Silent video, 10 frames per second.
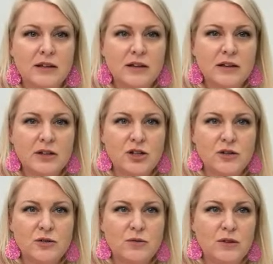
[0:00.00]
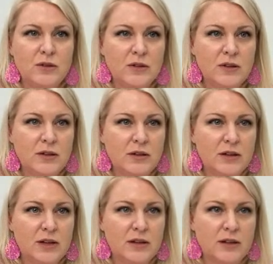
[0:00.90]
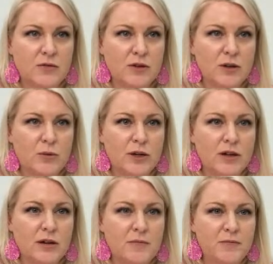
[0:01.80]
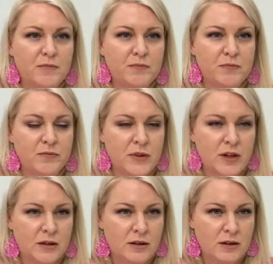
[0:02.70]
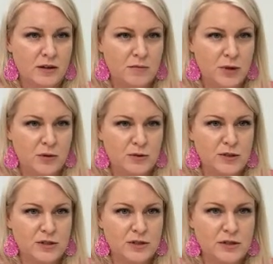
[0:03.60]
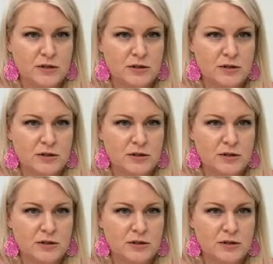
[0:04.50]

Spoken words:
get you that link really quick and post it.